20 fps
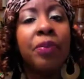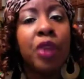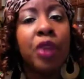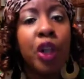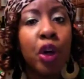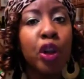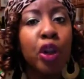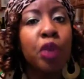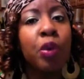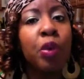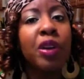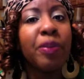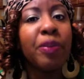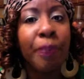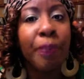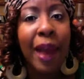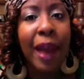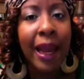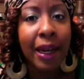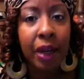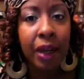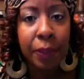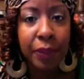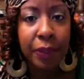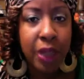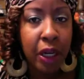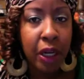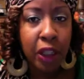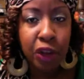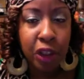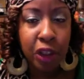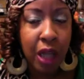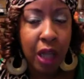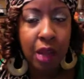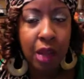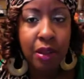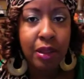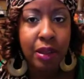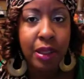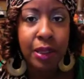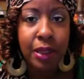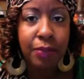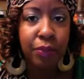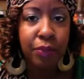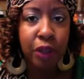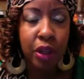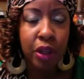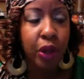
You know, you would have paid up to $100,